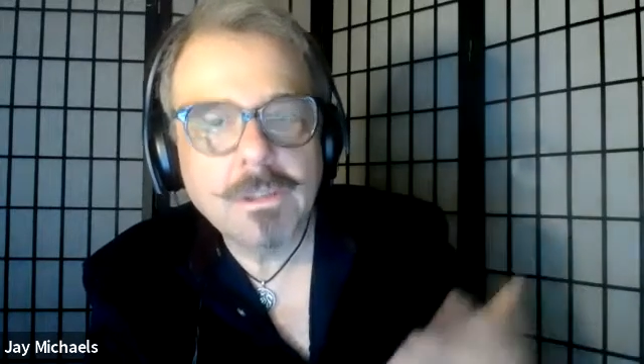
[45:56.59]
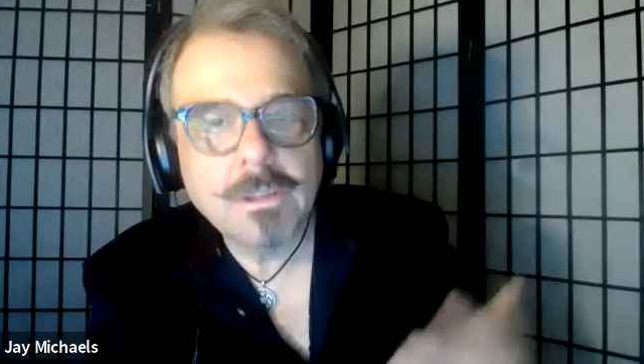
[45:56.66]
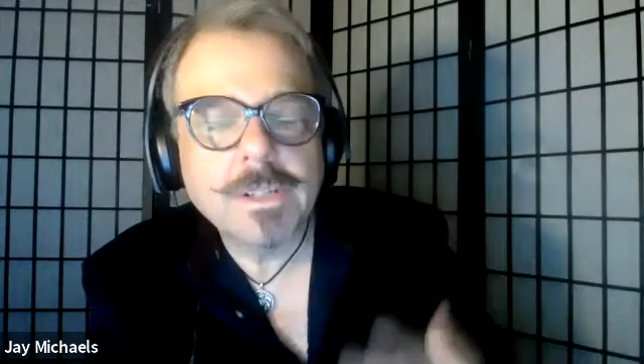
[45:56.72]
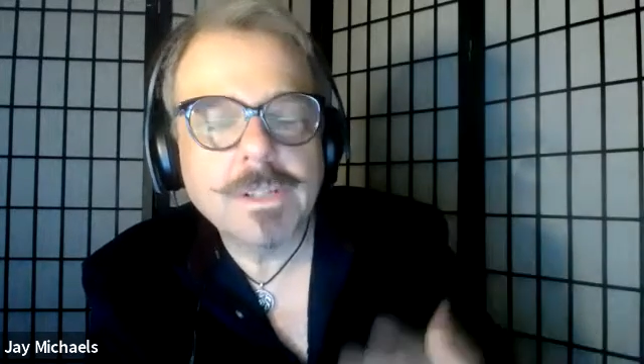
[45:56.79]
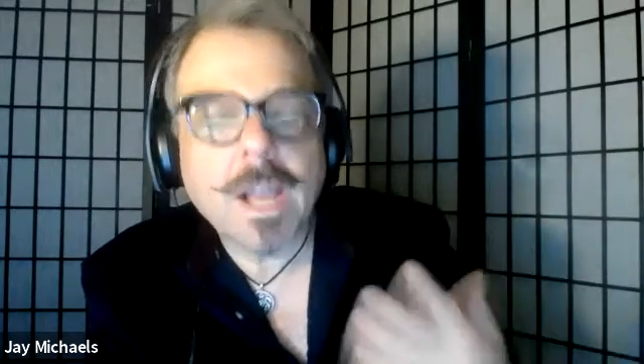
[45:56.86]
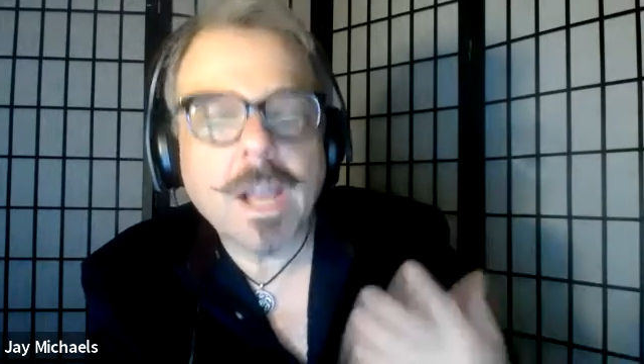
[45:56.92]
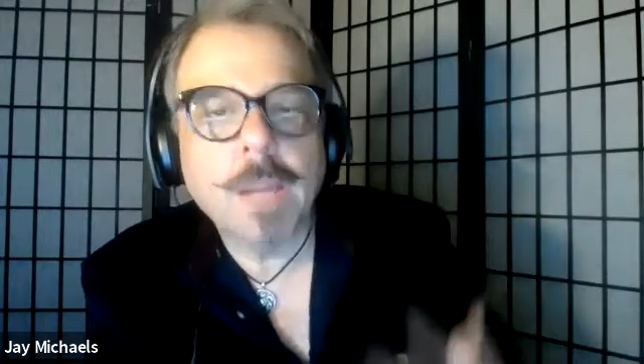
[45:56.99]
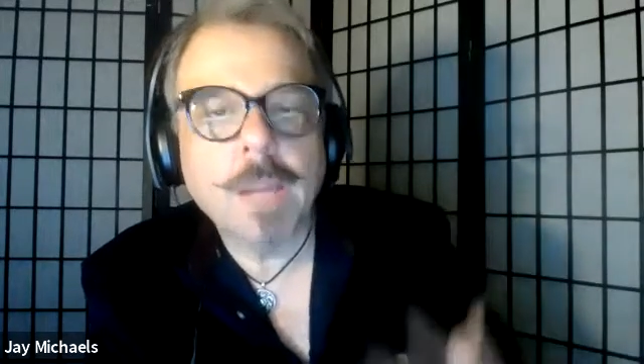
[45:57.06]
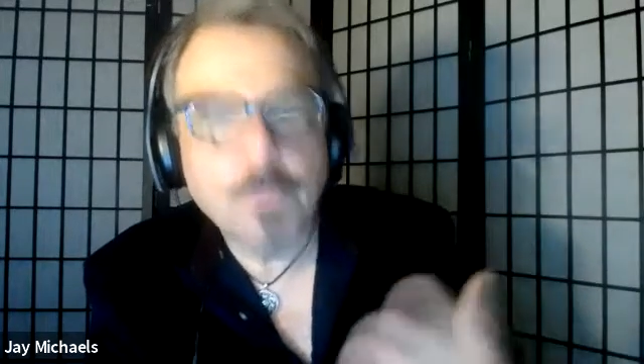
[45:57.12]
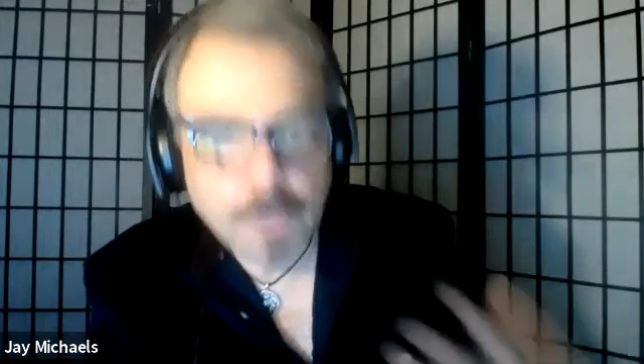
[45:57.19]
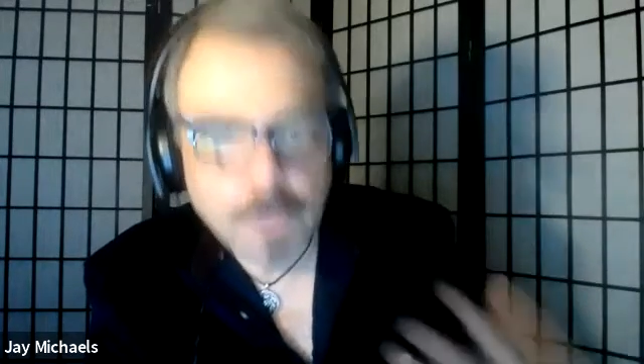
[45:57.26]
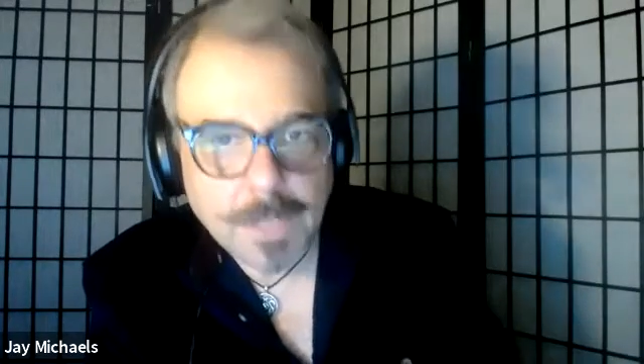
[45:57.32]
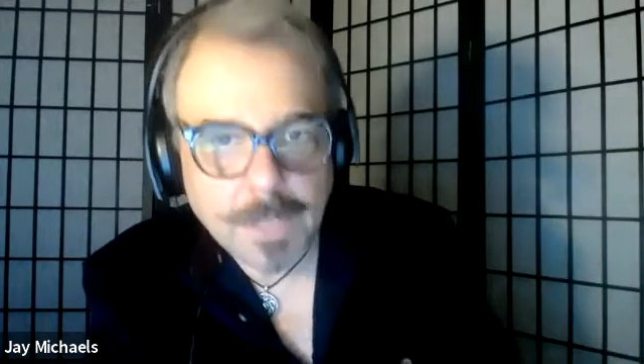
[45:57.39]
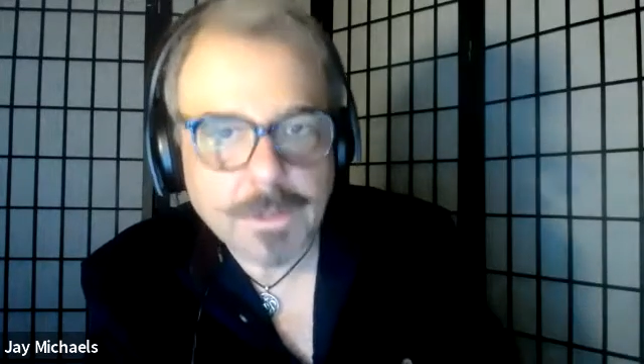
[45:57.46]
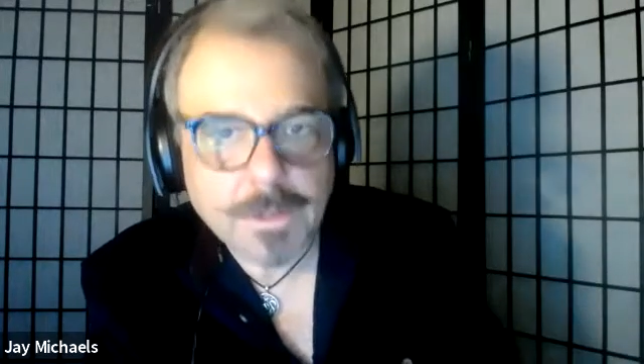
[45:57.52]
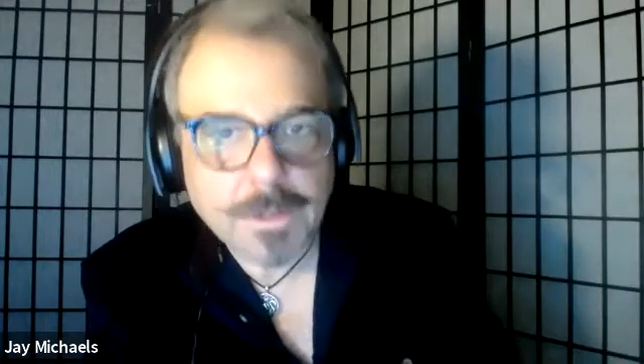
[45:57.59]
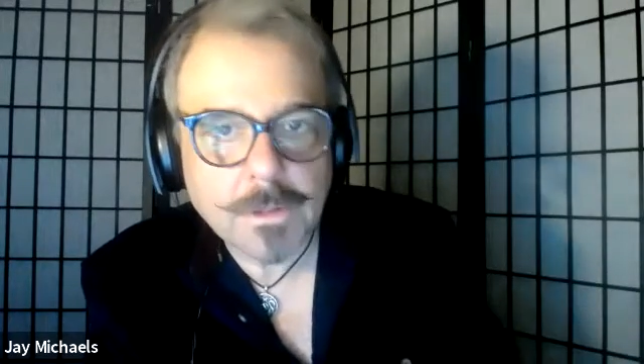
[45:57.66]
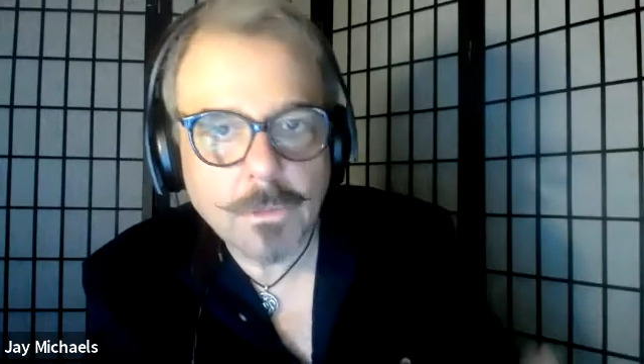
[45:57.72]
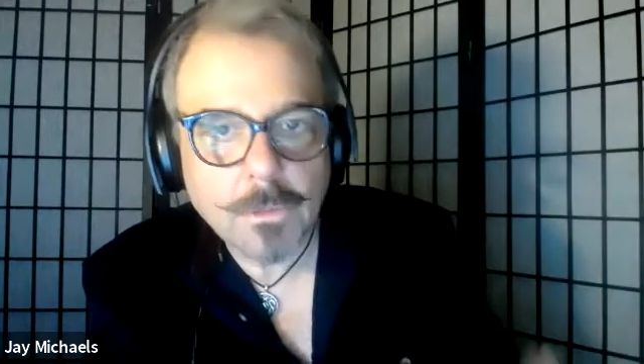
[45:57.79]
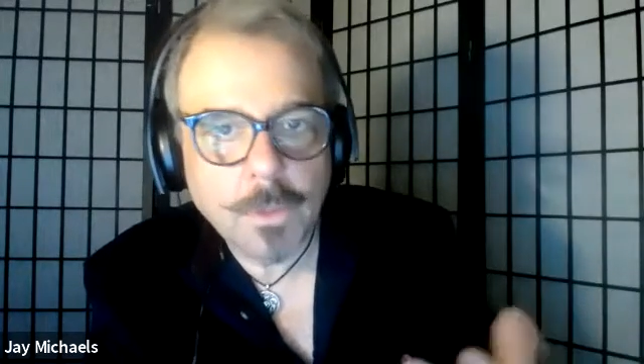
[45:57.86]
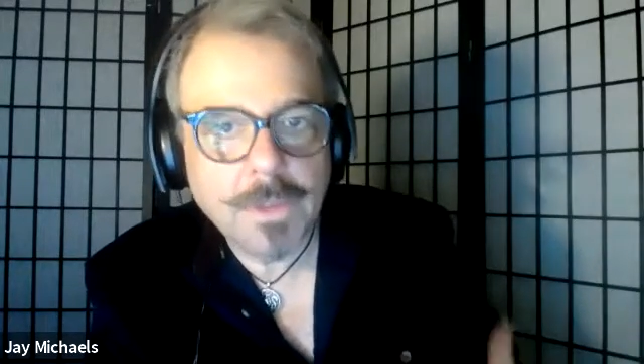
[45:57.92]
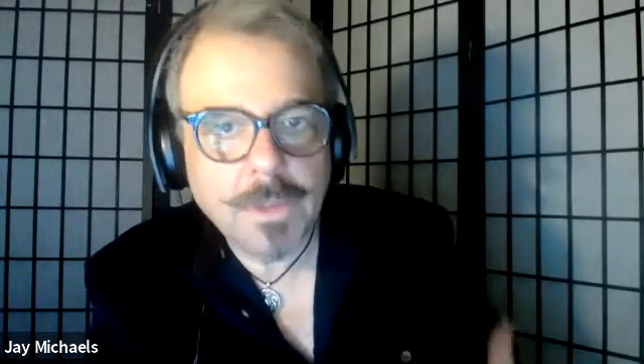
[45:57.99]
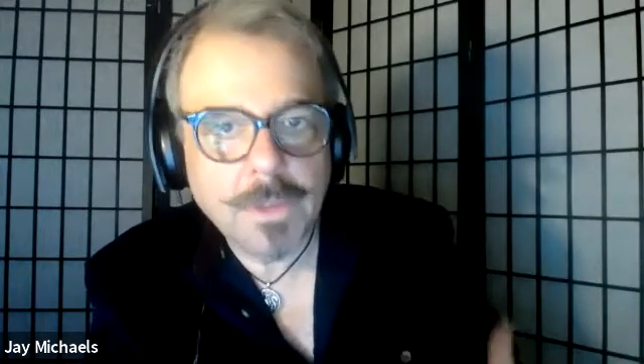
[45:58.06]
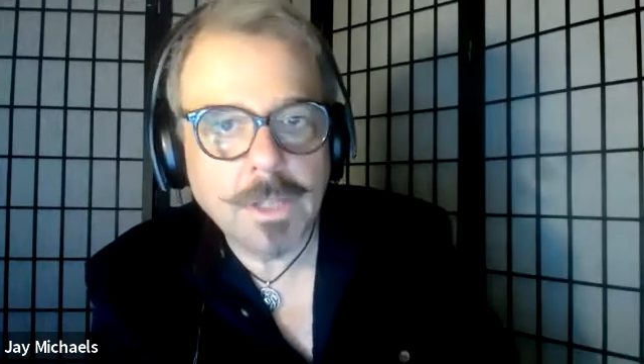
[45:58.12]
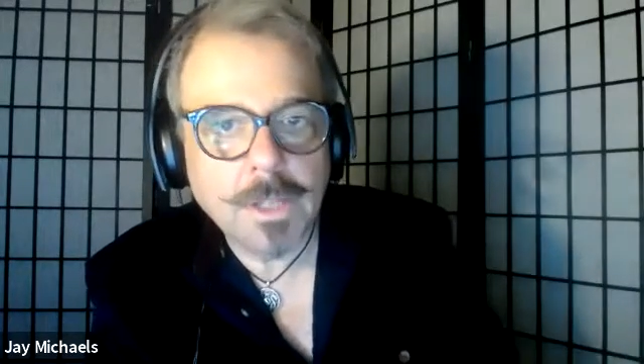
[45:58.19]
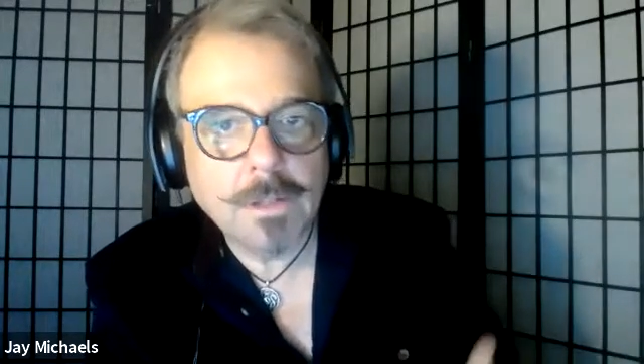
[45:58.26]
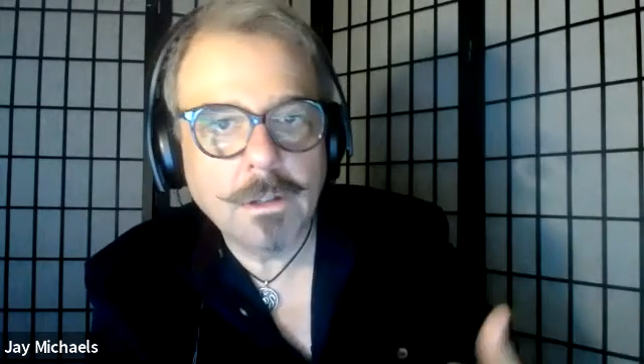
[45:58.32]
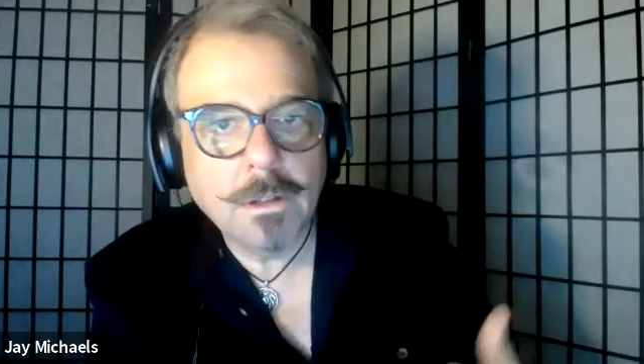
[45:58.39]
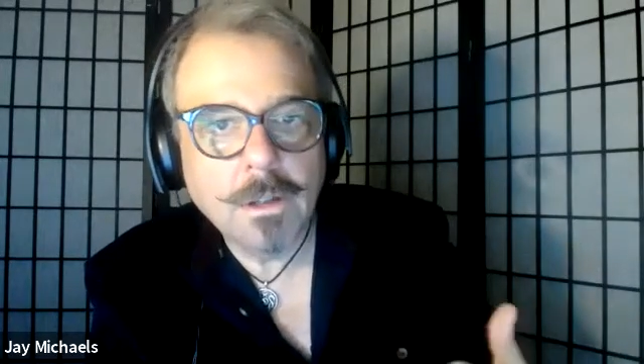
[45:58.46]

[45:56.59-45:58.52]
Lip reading: high priest within